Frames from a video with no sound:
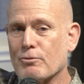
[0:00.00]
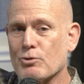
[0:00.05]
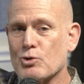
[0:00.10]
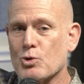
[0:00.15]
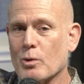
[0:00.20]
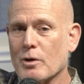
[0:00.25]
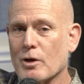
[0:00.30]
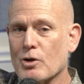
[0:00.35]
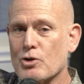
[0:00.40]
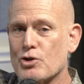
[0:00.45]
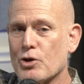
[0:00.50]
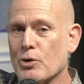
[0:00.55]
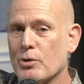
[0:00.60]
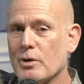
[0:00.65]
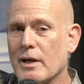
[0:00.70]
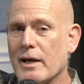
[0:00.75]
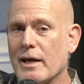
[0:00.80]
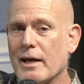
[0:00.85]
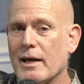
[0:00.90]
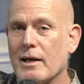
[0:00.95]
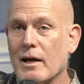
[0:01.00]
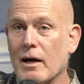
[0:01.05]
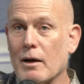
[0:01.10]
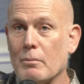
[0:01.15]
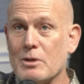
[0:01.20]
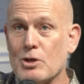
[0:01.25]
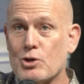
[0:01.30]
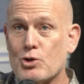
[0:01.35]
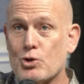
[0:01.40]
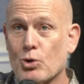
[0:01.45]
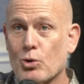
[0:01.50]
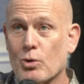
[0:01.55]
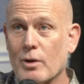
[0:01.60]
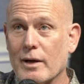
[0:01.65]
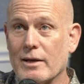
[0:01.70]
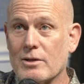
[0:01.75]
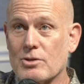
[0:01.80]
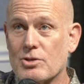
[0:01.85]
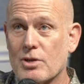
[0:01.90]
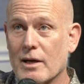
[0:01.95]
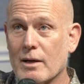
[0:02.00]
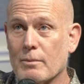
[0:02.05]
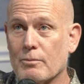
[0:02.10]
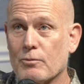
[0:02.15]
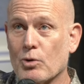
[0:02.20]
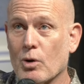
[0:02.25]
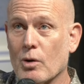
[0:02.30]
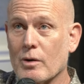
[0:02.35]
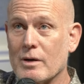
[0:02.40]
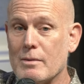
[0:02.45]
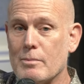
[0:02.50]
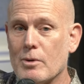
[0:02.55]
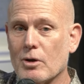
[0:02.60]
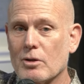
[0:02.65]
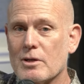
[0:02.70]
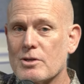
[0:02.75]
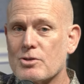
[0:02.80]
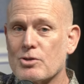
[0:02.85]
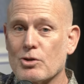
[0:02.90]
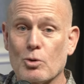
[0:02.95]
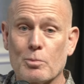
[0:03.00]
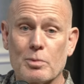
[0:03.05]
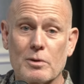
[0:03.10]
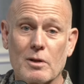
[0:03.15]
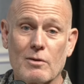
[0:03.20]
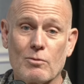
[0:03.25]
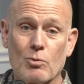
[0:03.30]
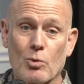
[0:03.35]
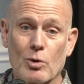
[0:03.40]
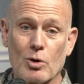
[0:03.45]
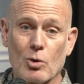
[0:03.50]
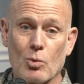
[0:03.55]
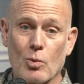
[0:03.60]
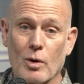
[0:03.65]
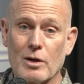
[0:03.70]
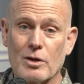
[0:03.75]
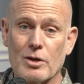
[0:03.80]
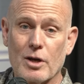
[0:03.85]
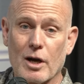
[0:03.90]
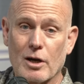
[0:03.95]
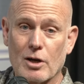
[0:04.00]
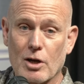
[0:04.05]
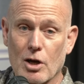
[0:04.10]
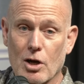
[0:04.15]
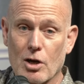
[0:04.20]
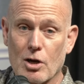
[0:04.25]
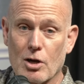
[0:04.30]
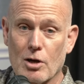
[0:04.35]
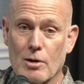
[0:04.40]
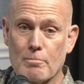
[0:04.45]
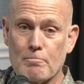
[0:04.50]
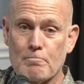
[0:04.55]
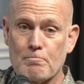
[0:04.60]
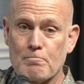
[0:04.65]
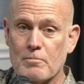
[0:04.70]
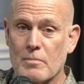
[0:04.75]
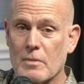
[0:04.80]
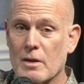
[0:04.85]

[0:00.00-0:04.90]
joining our show today. Be sure and sign up for our email list at openlove101.com.